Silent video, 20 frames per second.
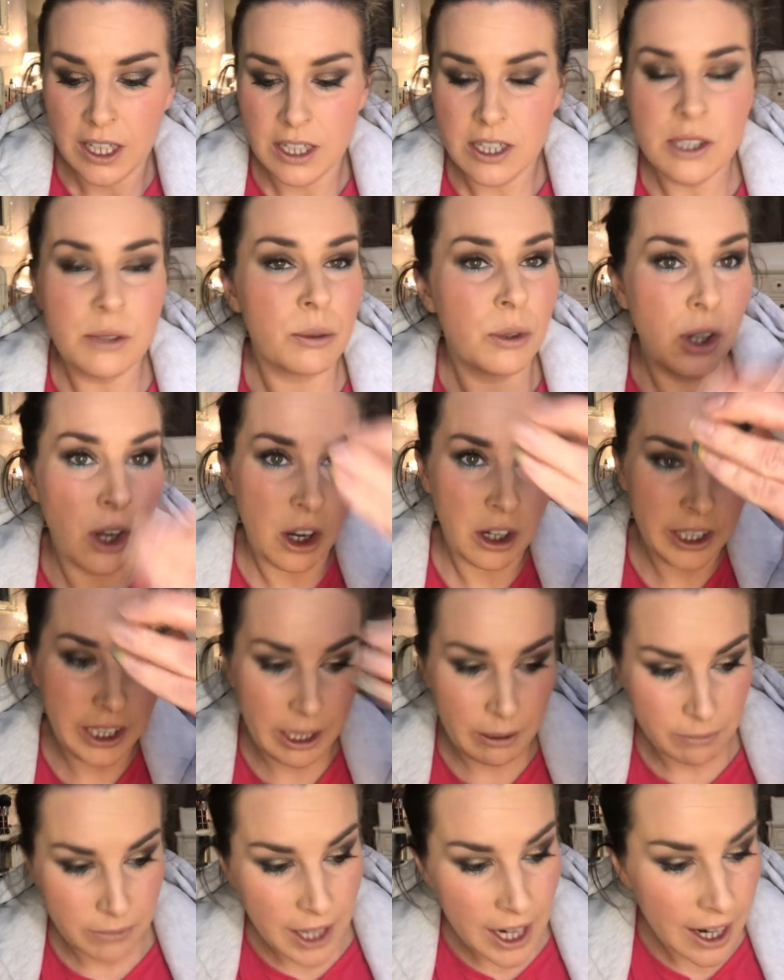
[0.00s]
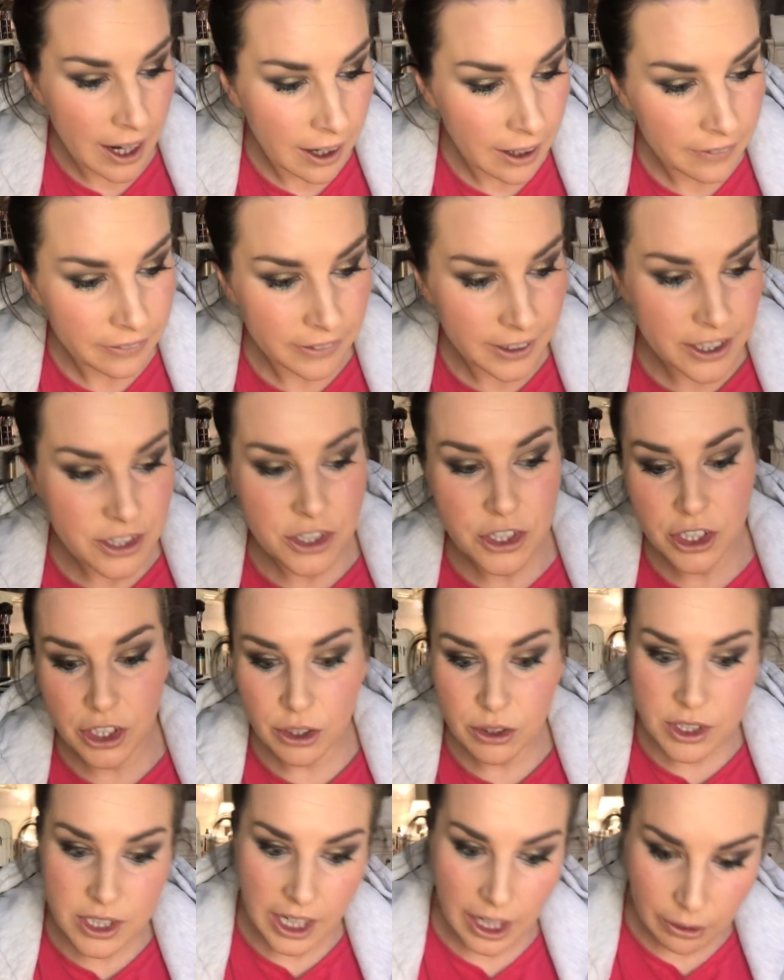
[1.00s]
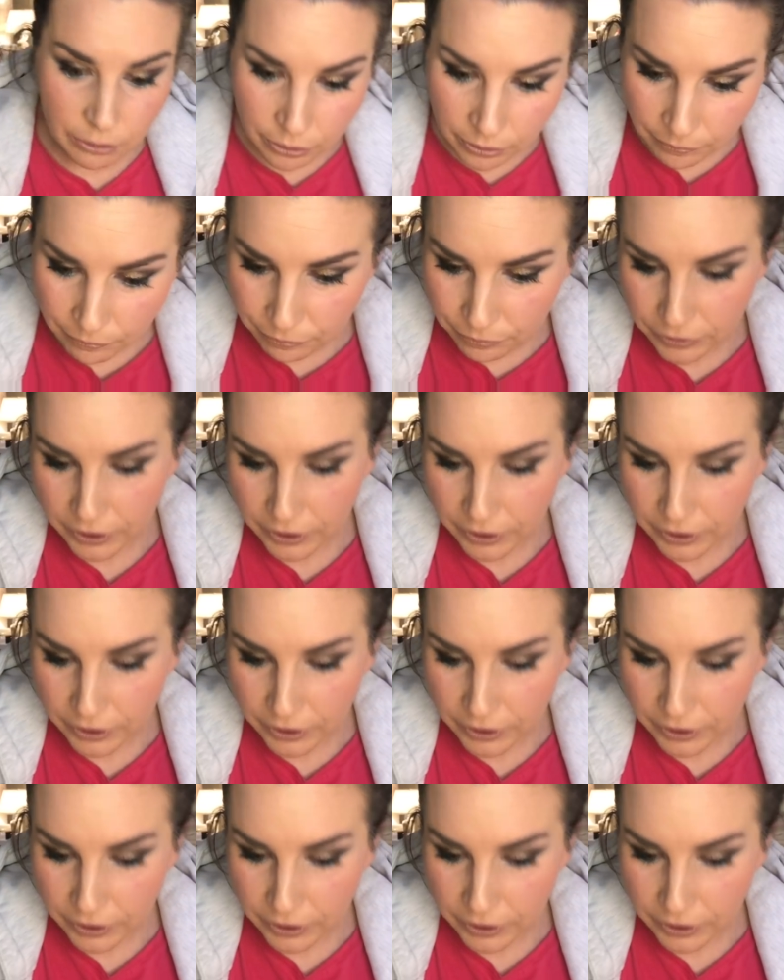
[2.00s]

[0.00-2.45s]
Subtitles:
So we can't keep that. There's two down.